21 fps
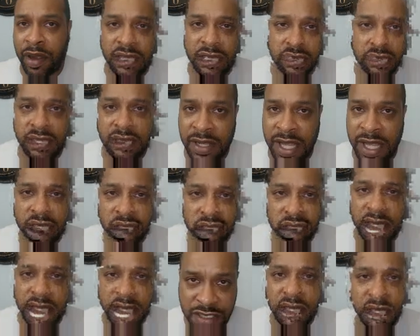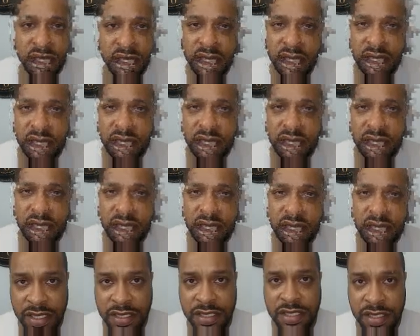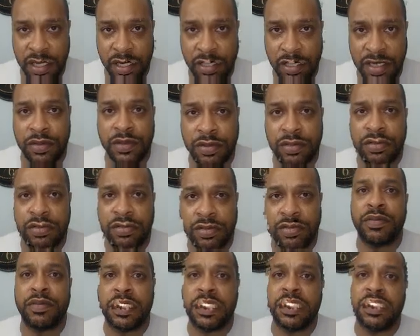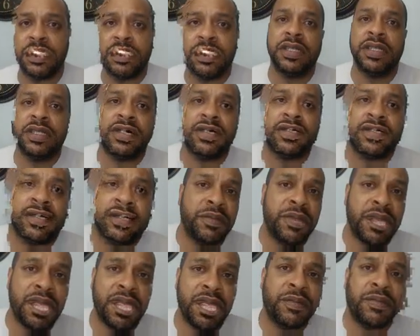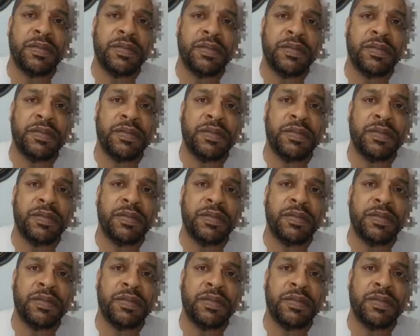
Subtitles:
part of your life unless you choose to make it so. But for me,